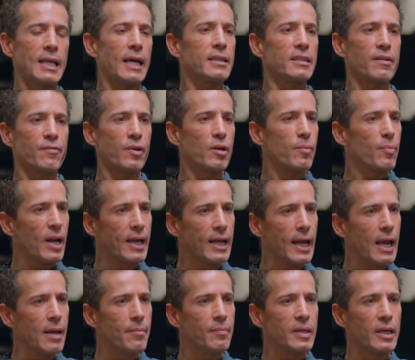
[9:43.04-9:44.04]
that is a free-to-play
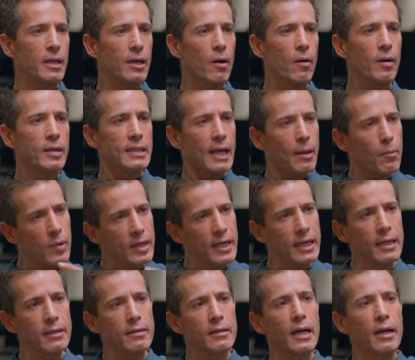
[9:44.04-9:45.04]
game. It's like we
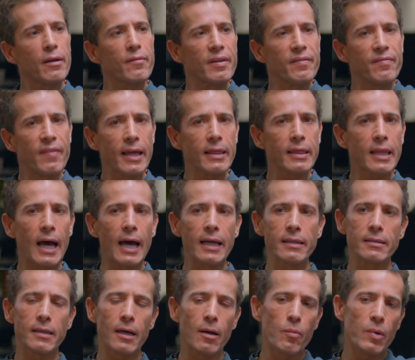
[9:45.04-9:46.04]
needed to kind of invent
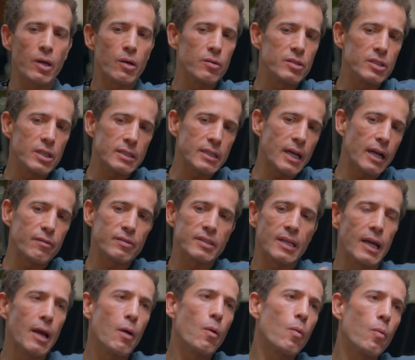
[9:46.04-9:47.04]
that. We couldn't just kind of
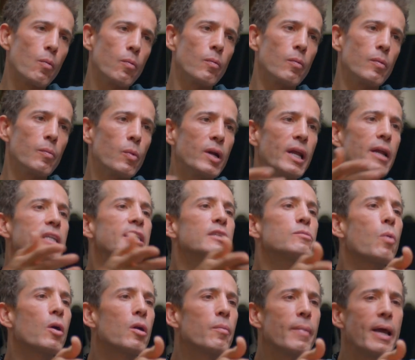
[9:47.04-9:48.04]
say, we didn't
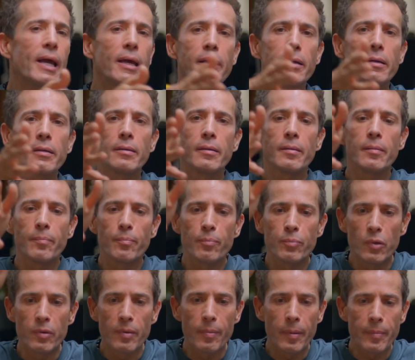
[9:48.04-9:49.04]
just want to
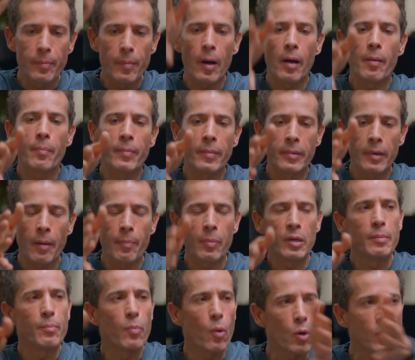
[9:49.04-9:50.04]
put a
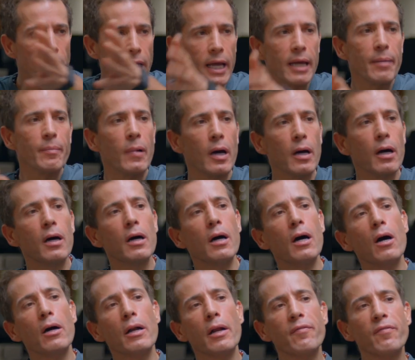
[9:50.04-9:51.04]
Monopoly board game
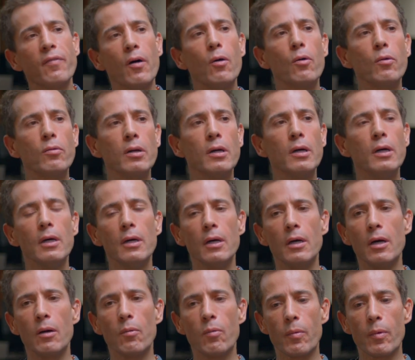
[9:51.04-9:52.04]
on a phone.
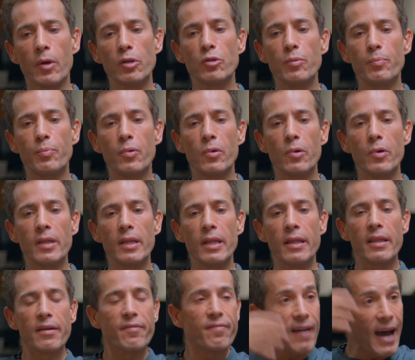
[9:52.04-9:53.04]
We wanted to put
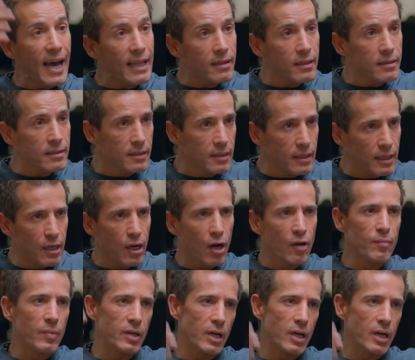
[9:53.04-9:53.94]
the fantasy of